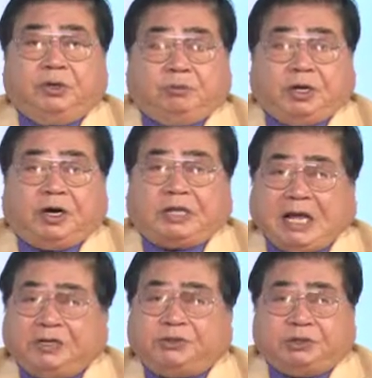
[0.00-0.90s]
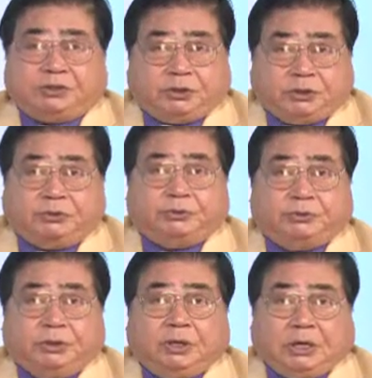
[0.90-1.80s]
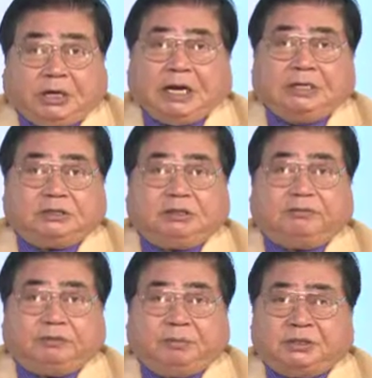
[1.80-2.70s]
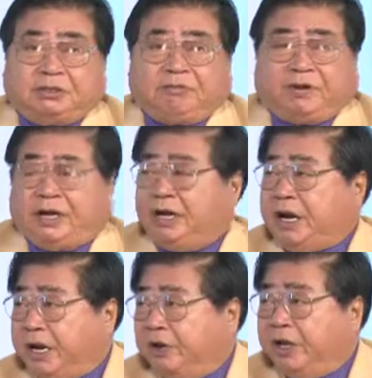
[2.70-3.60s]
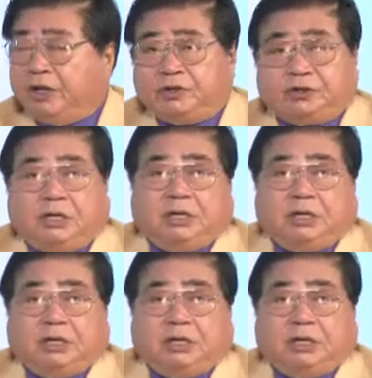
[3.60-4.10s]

we got answers to lots of mystifying areas.